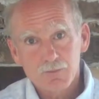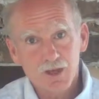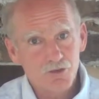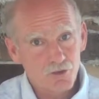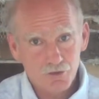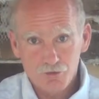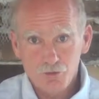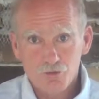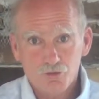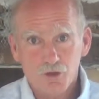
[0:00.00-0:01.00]
And just as
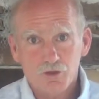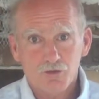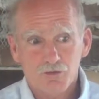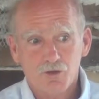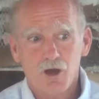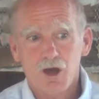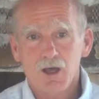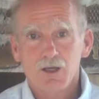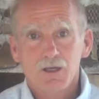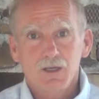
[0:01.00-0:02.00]
you
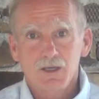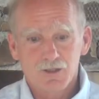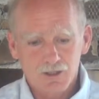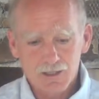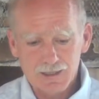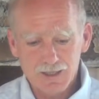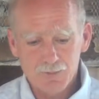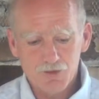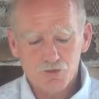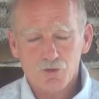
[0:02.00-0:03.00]
saw in the little
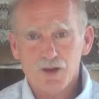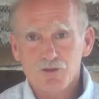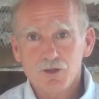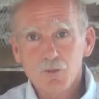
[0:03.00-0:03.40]
demonstration,